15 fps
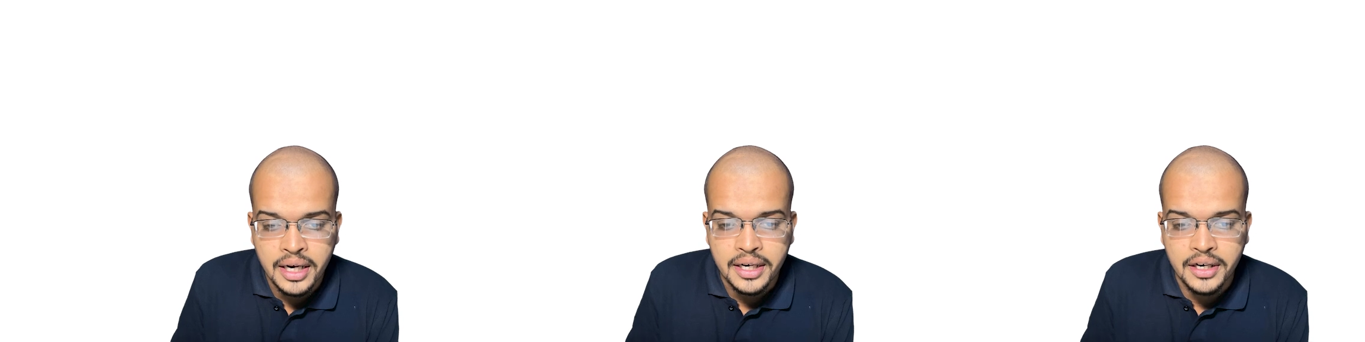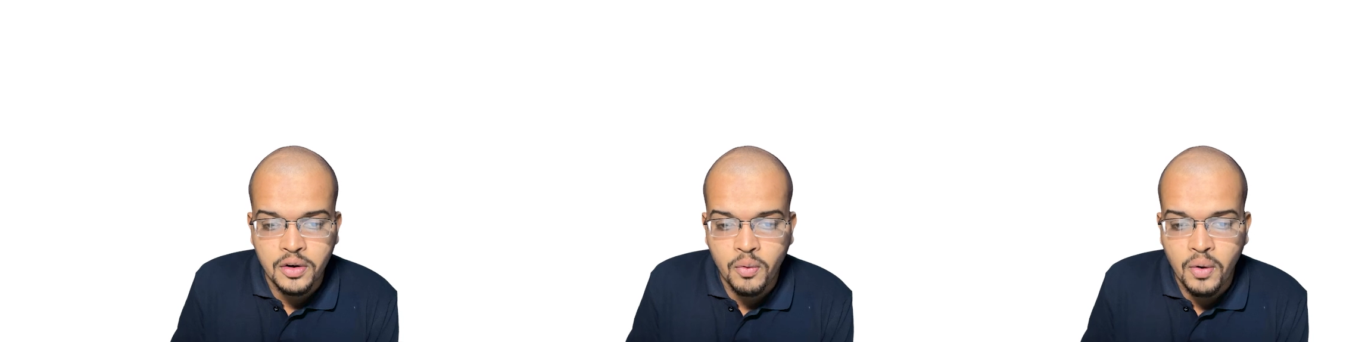
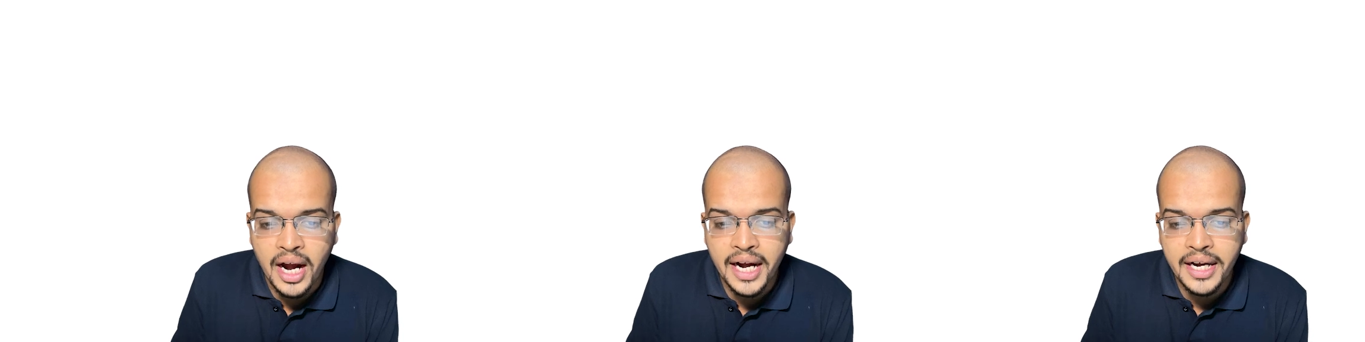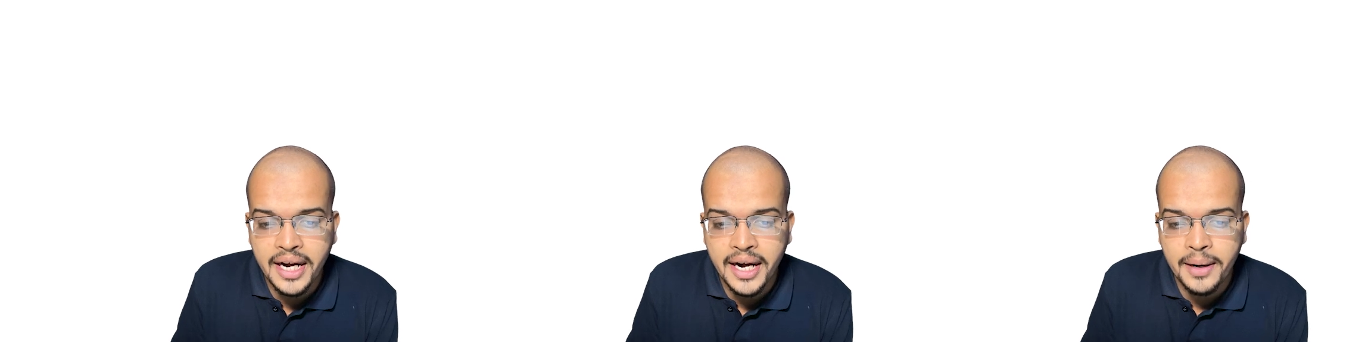
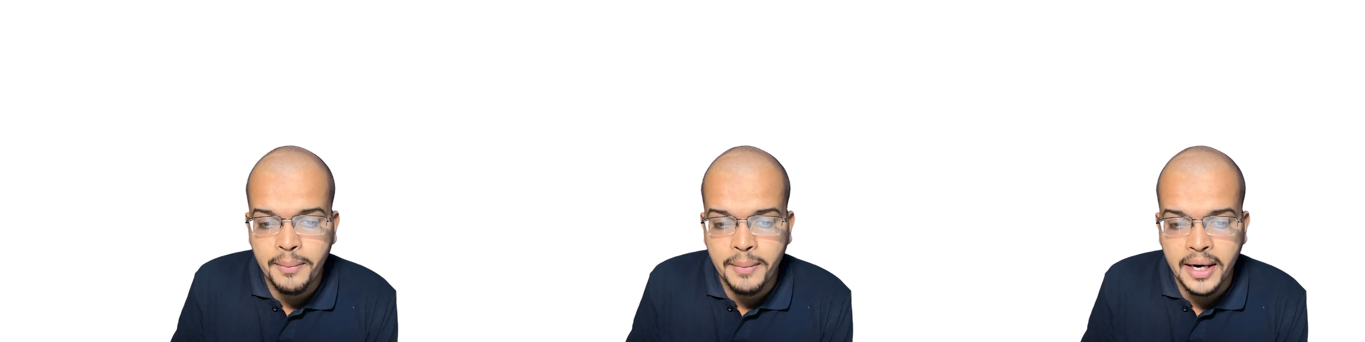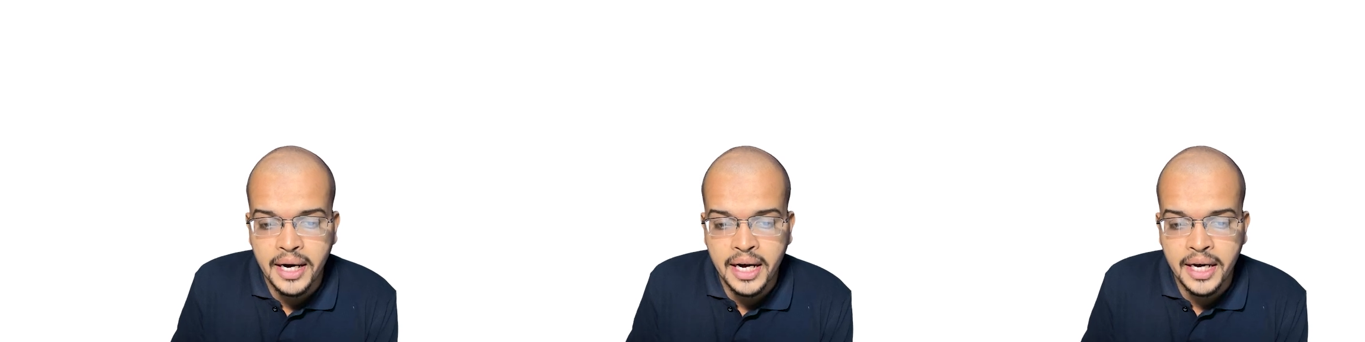divided
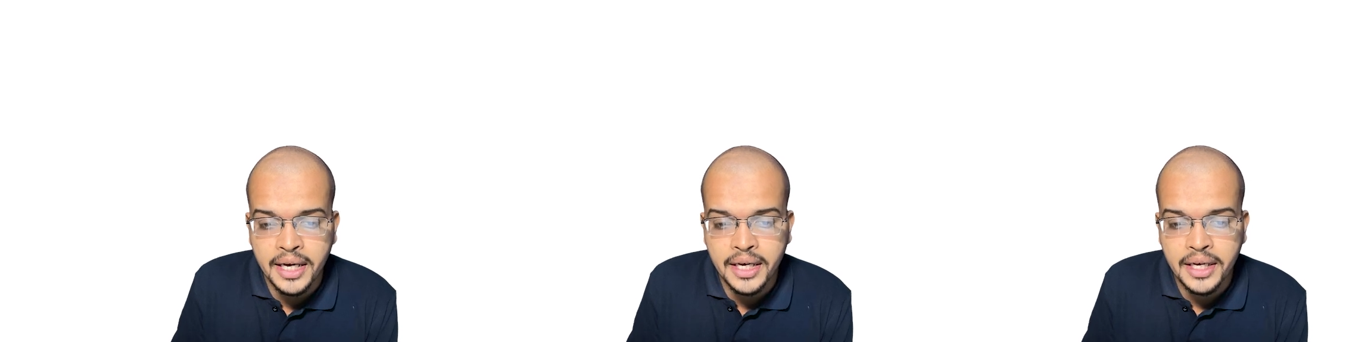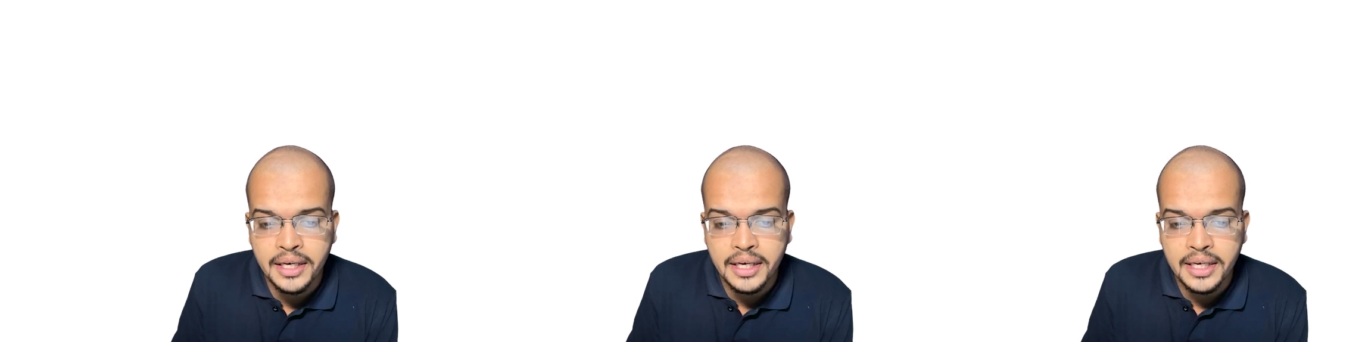
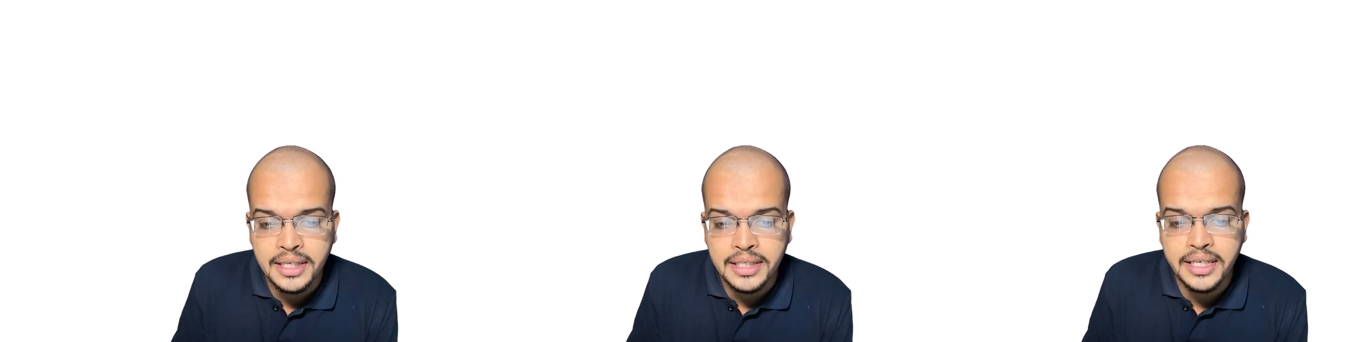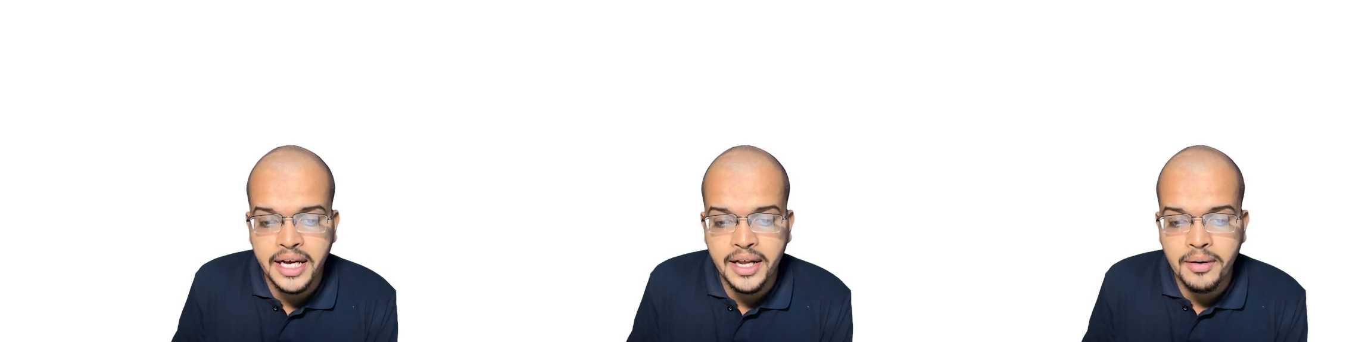by
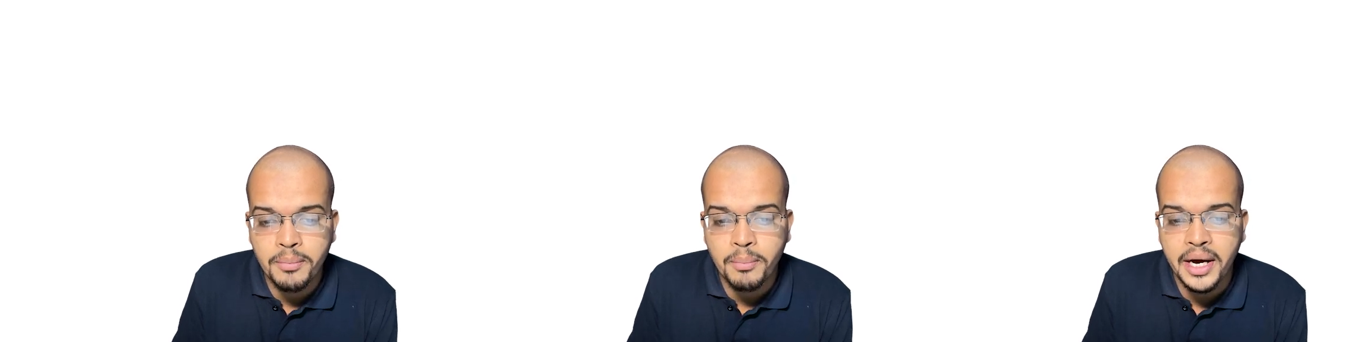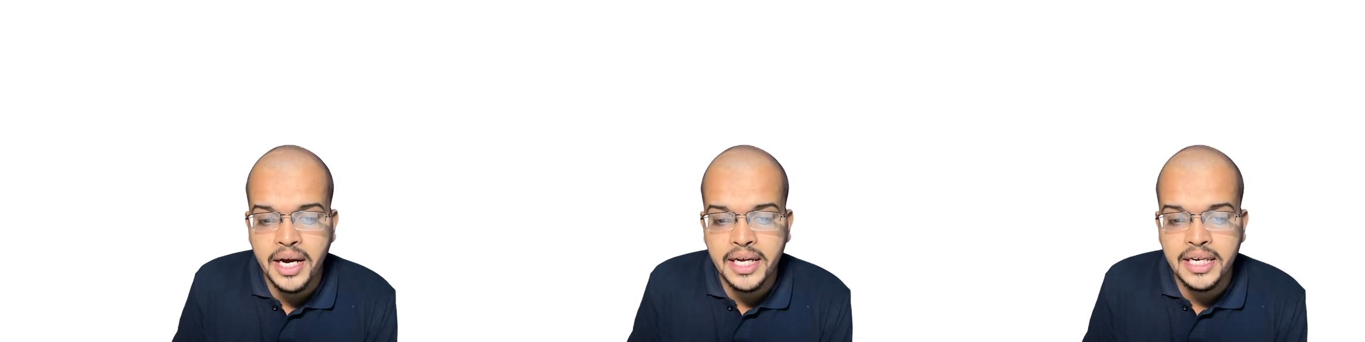n
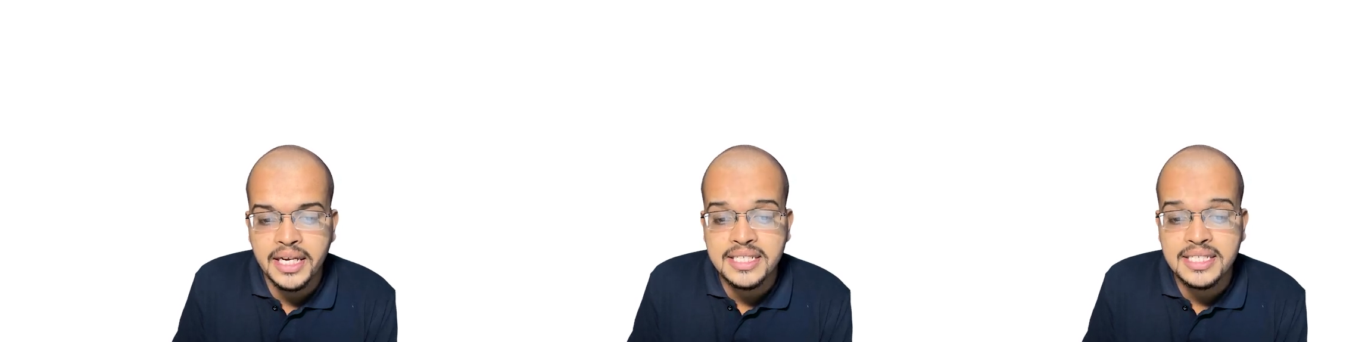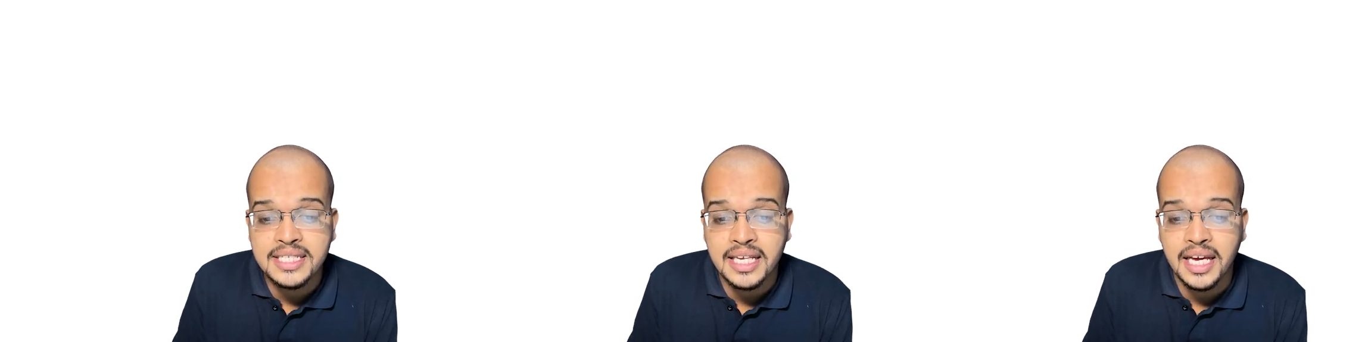
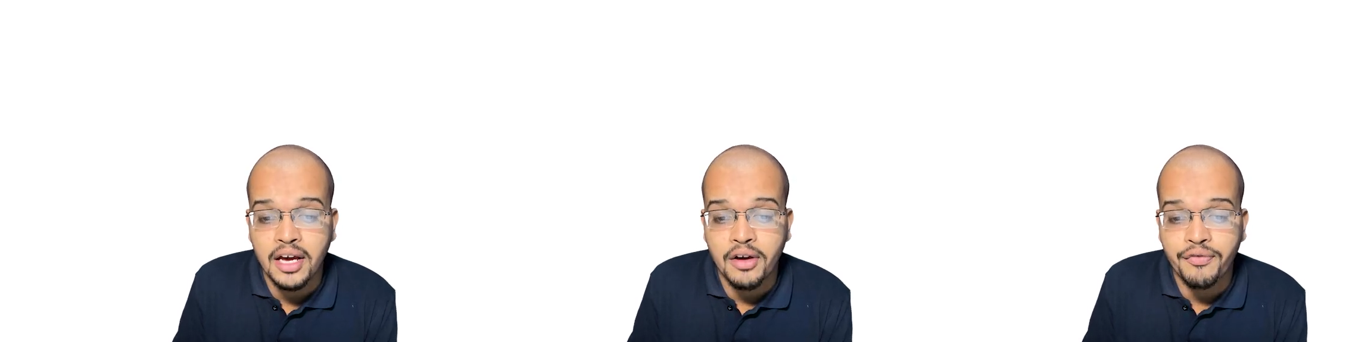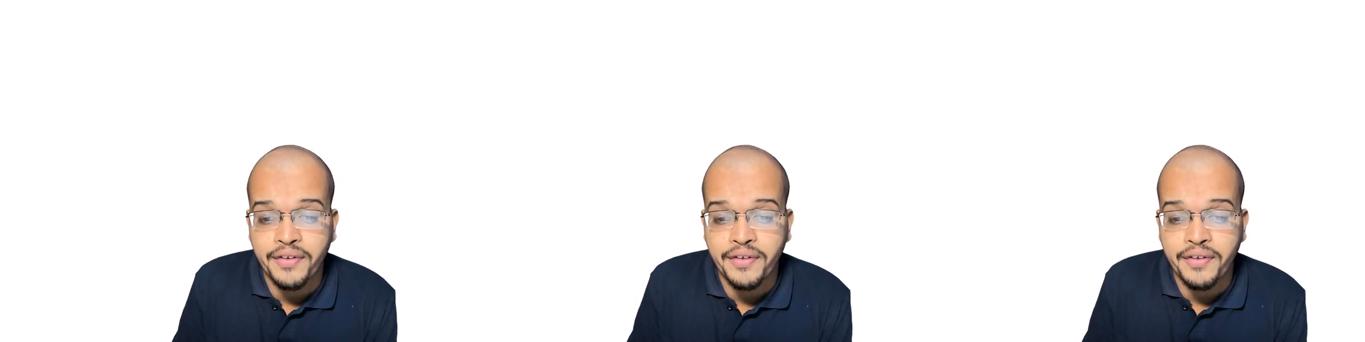minus k